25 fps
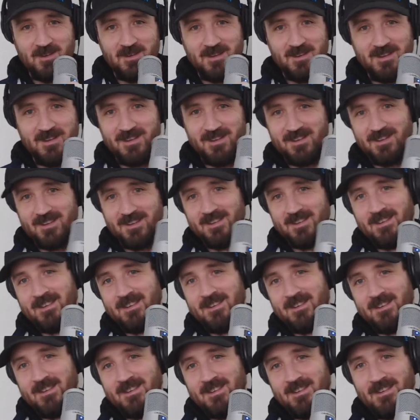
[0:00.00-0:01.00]

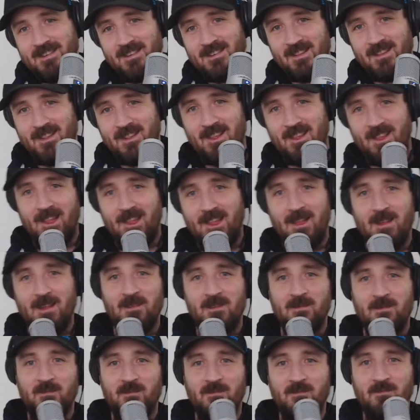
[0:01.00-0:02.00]

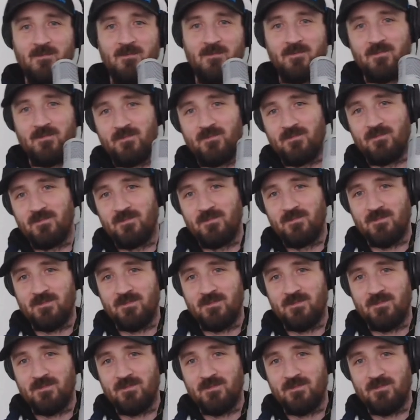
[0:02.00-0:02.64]
The person shown says nothing.